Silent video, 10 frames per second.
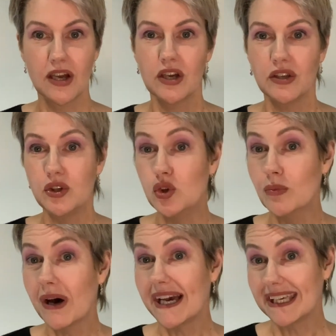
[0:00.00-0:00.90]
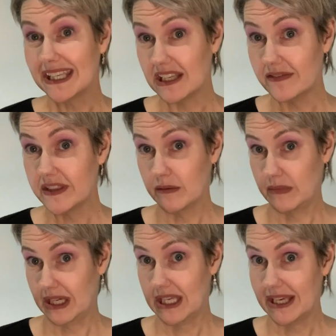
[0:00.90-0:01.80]
You might give them
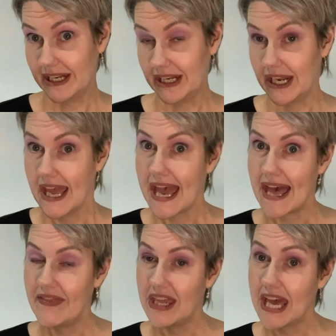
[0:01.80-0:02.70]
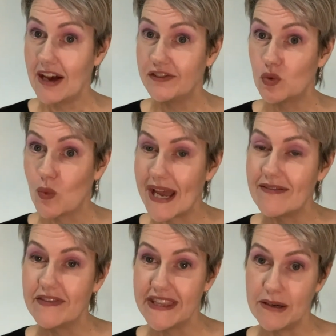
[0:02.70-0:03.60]
a kitten and then have to wait
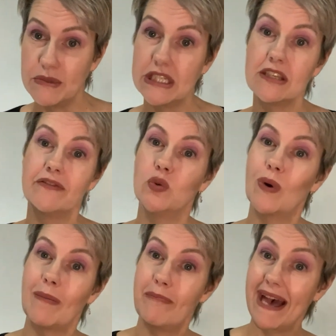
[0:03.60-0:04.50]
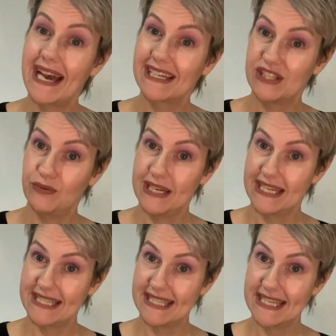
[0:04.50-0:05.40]
for them to give you one back till
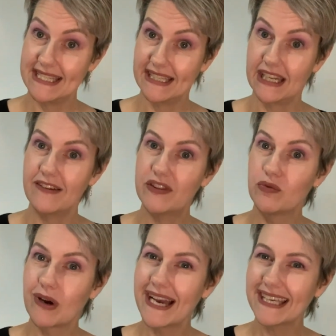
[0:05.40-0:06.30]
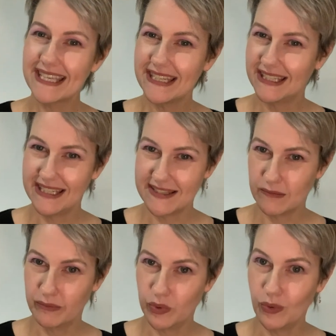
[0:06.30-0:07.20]
next season if the right kitten
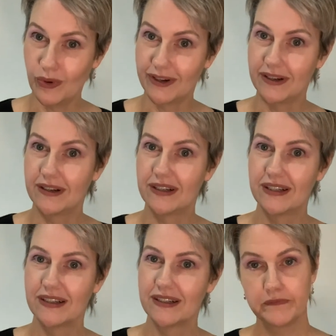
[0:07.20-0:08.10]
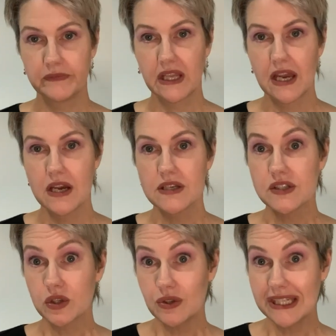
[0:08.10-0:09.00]
isn't born. So
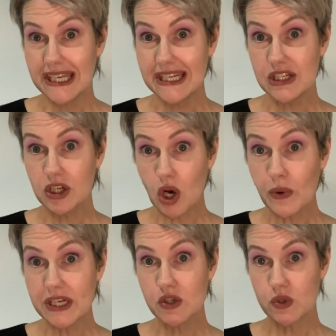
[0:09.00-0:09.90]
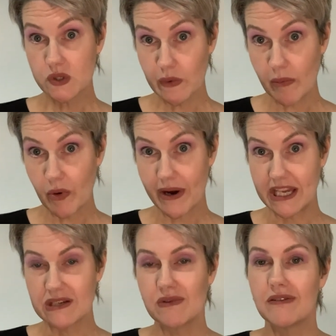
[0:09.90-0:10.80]
you need to go into a swap
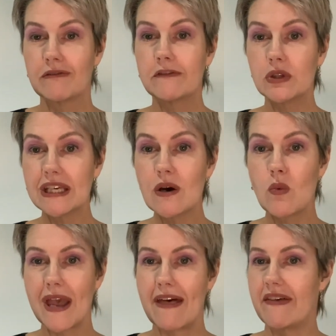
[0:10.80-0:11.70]
arrangement fully aware